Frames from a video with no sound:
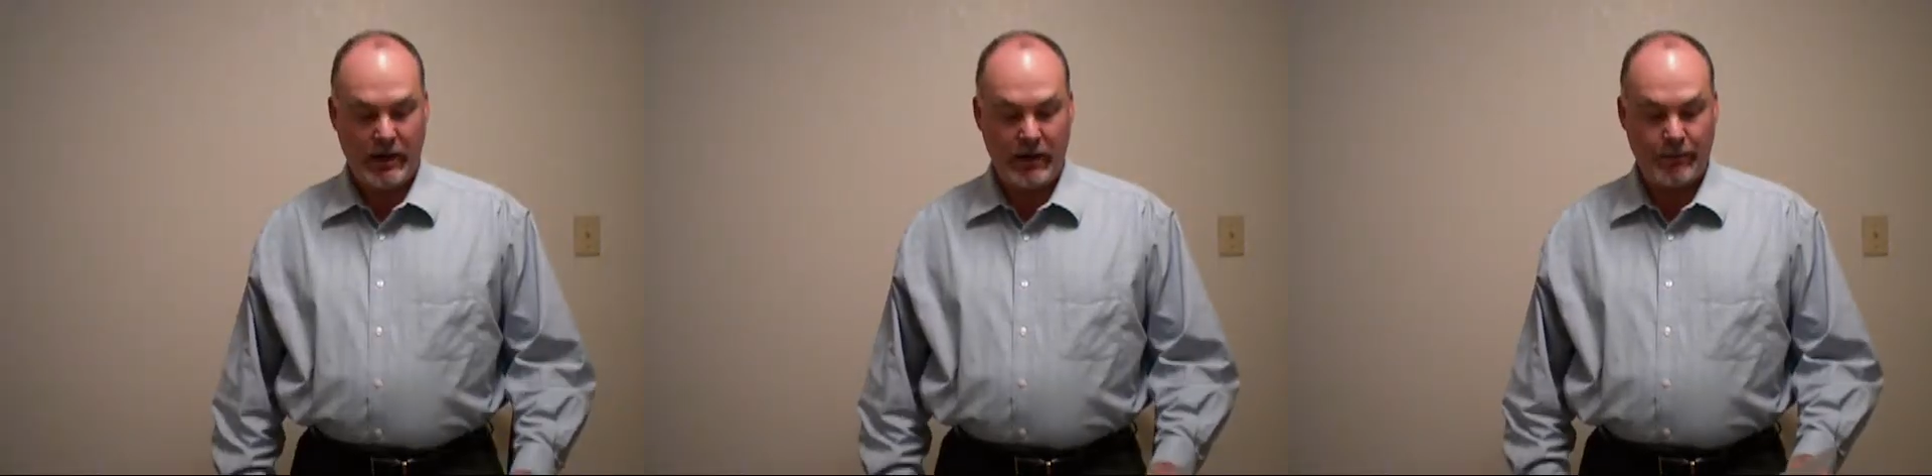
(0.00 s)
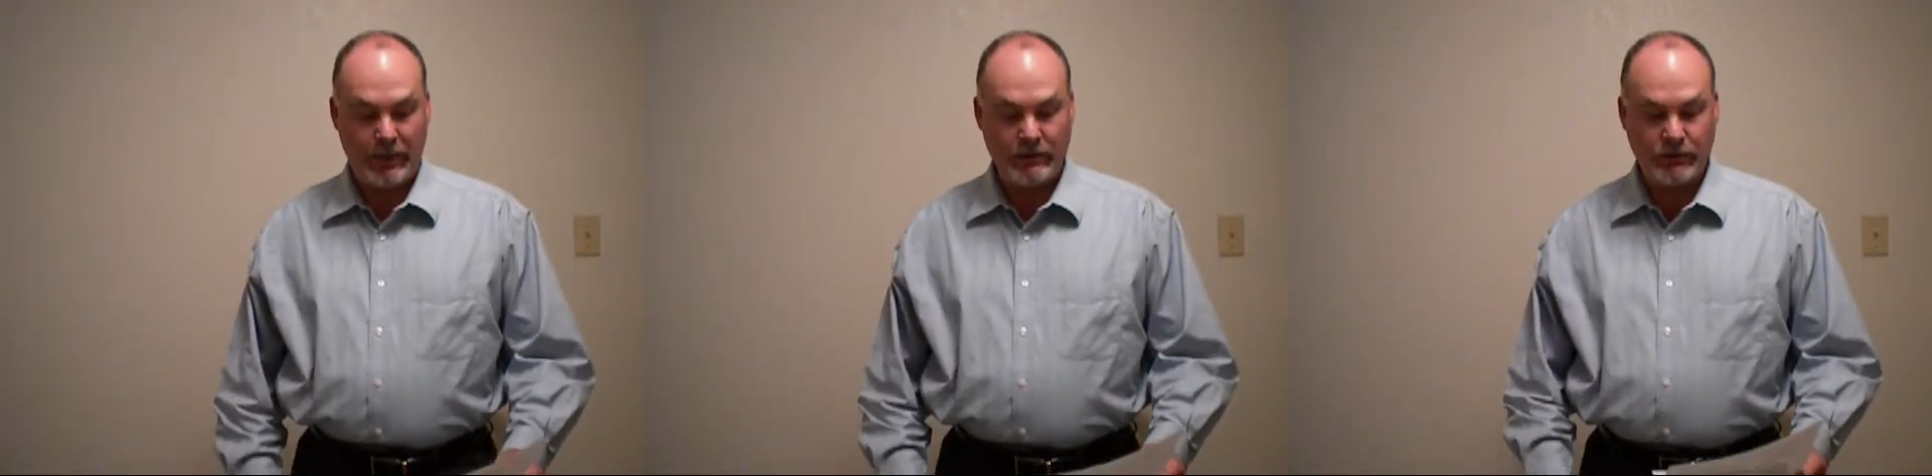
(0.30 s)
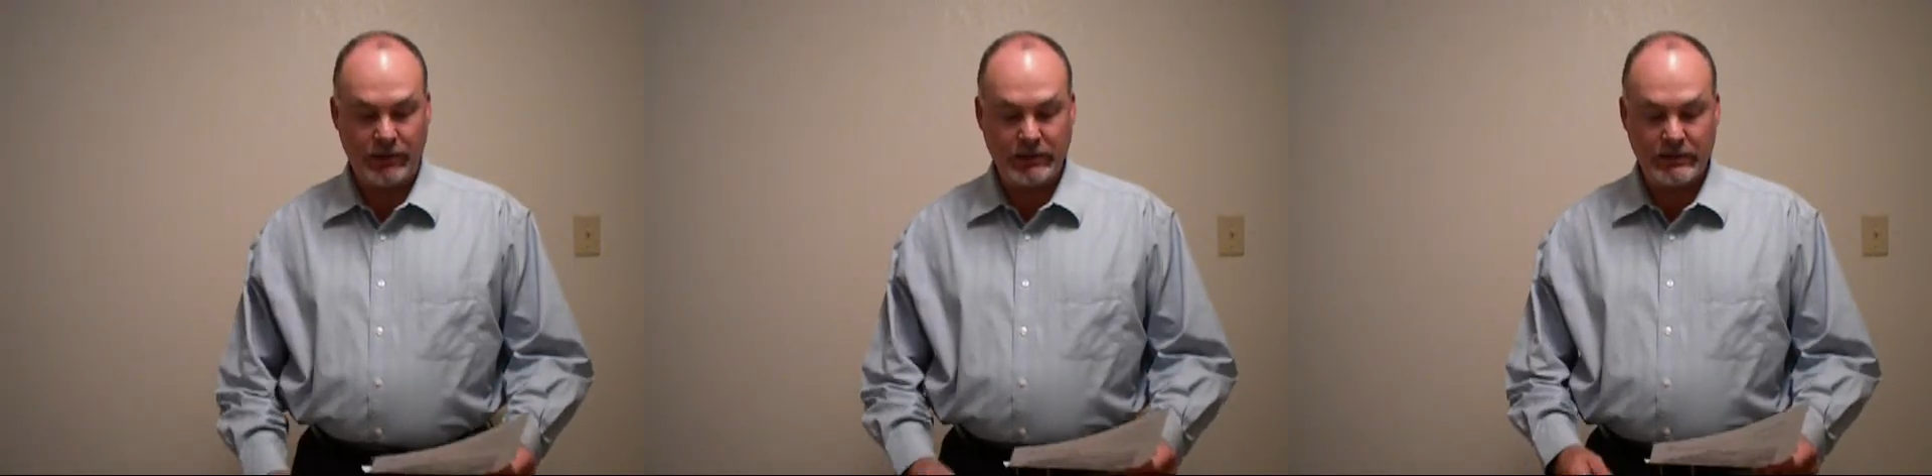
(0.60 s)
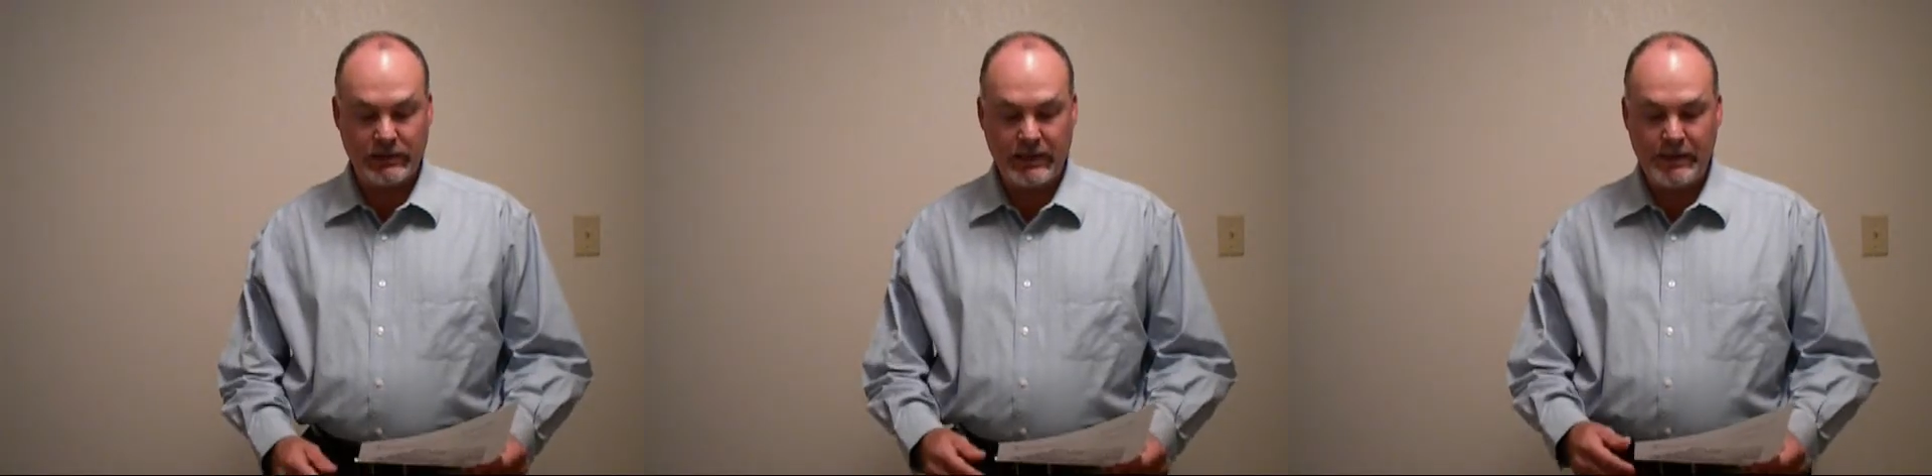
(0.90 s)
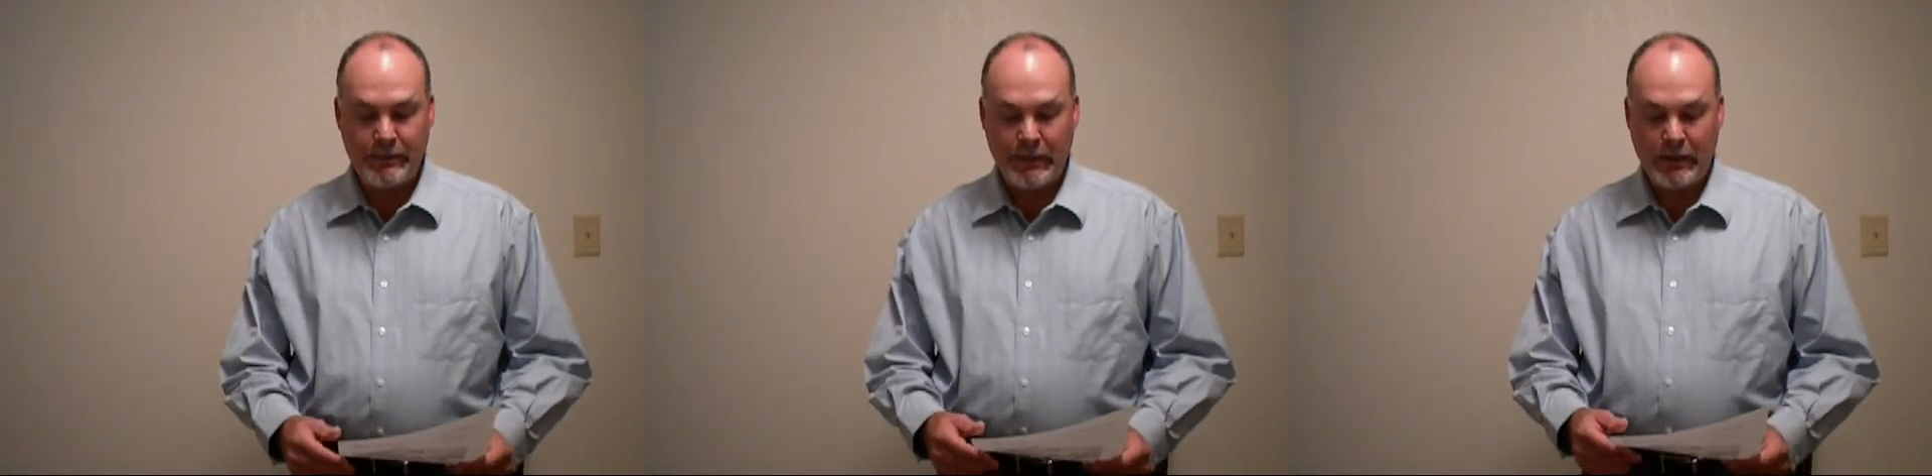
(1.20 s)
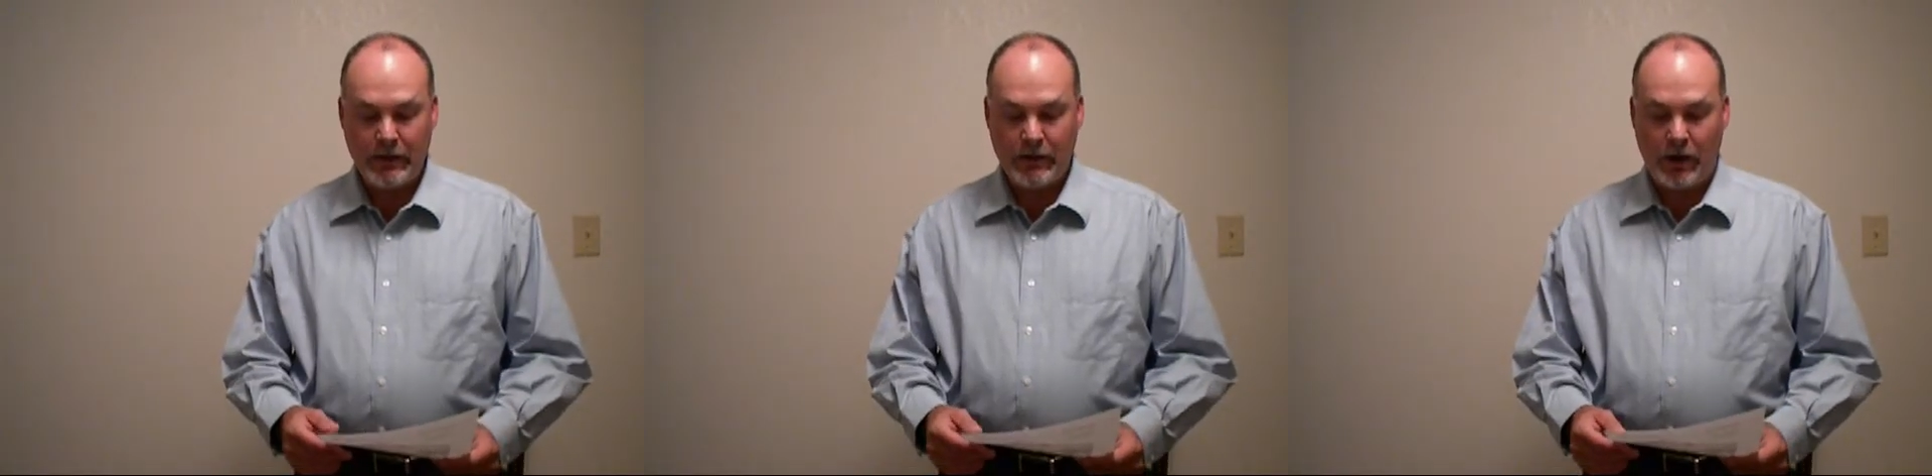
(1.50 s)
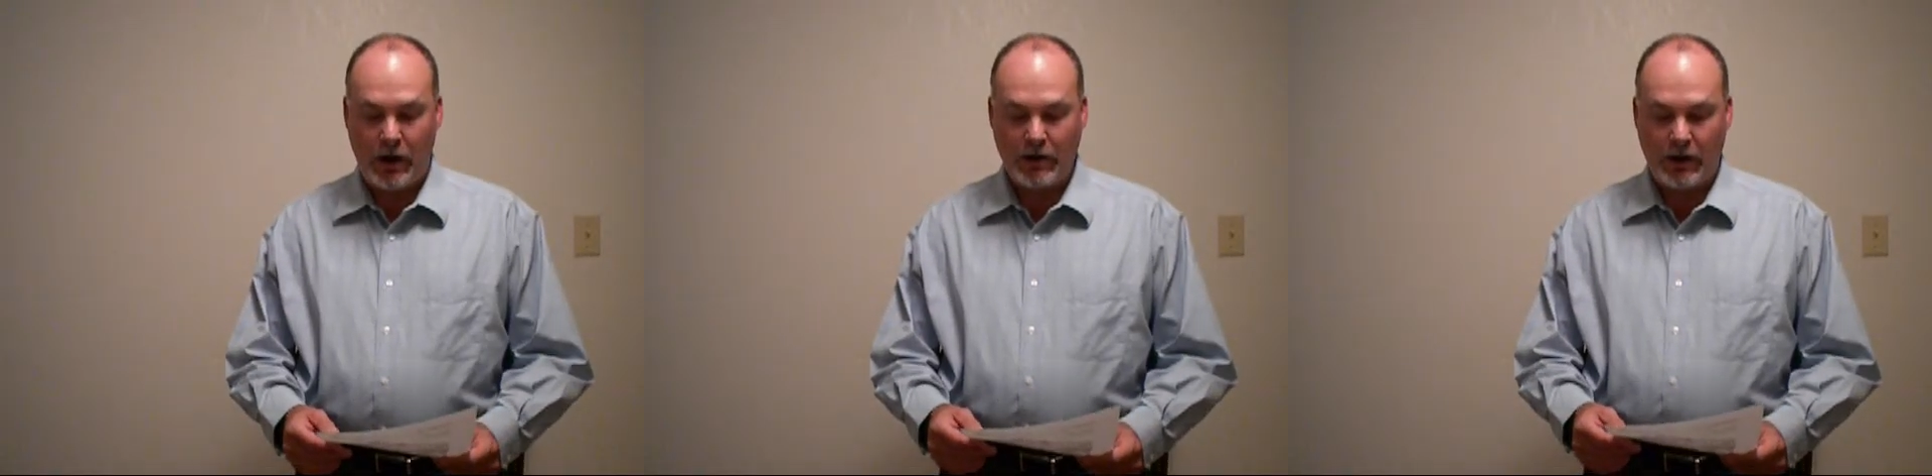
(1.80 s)
Now, as you can see
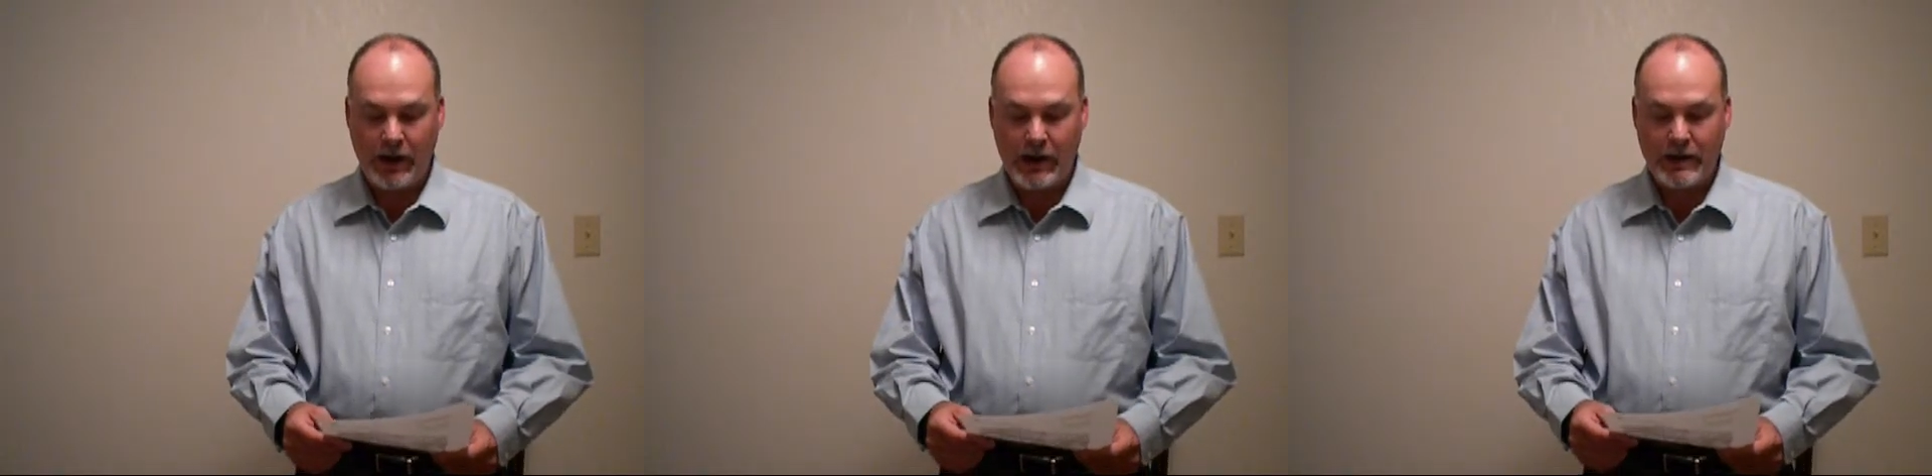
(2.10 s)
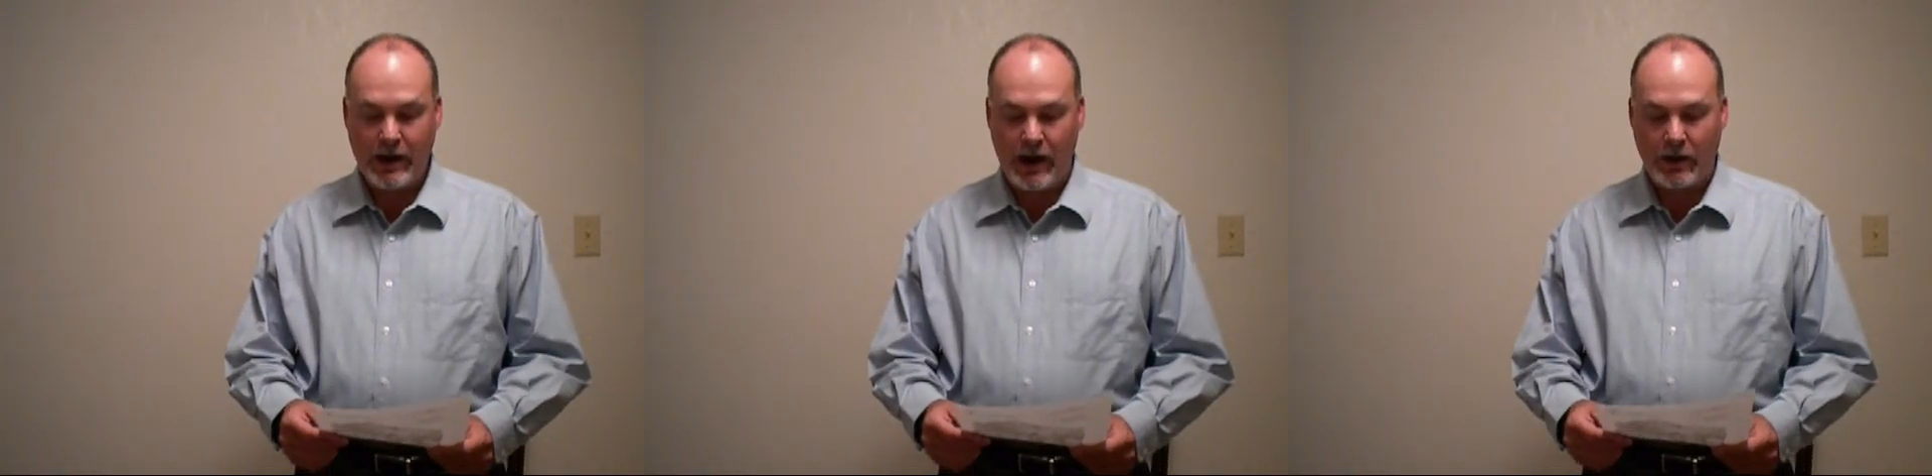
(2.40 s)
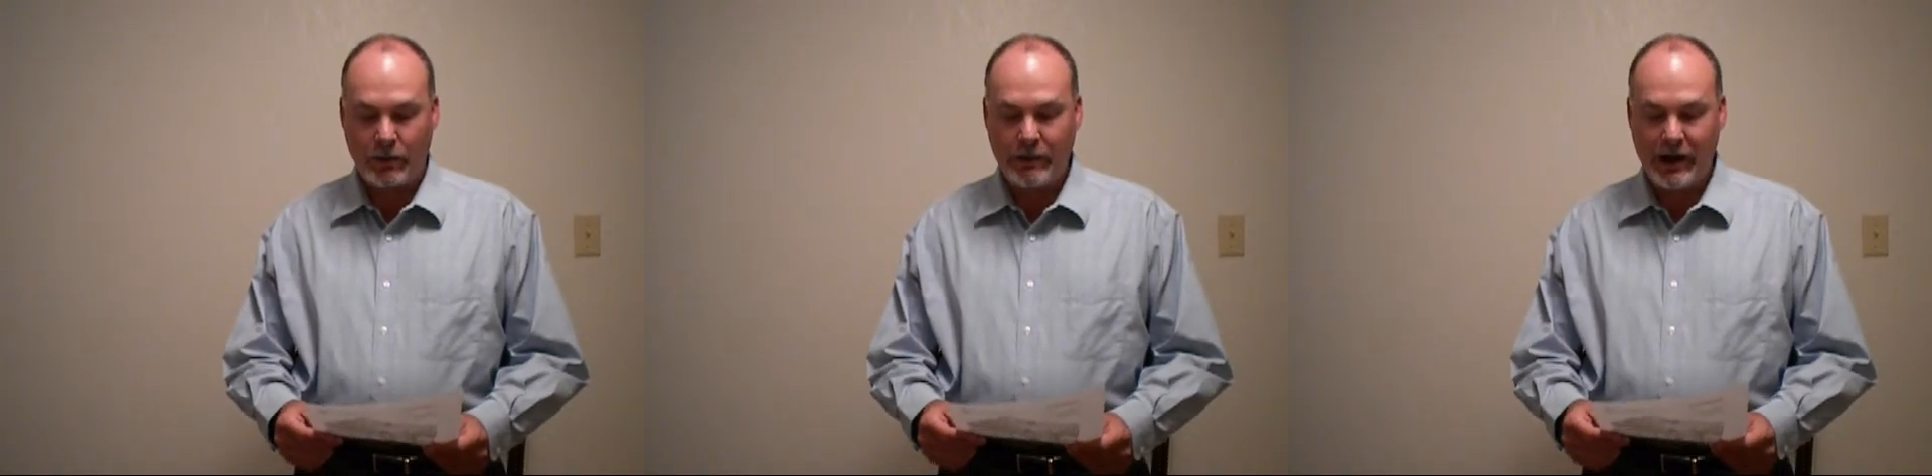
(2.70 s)
on our handout,